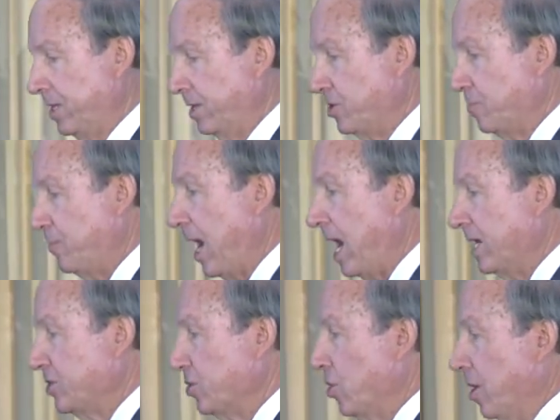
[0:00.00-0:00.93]
to
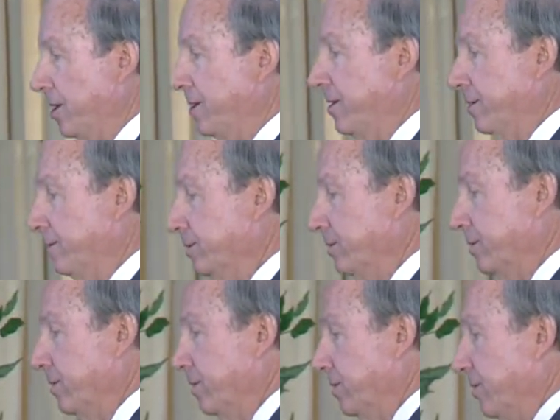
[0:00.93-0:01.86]
pass on
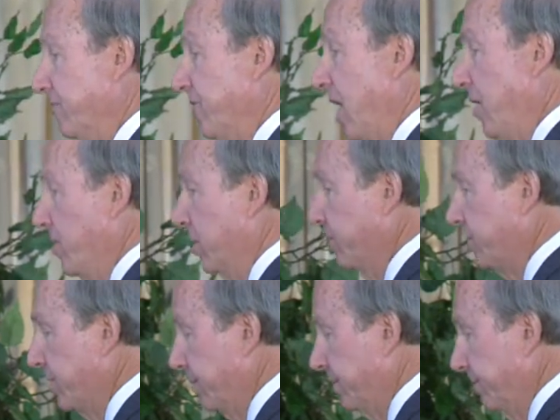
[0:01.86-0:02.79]
values.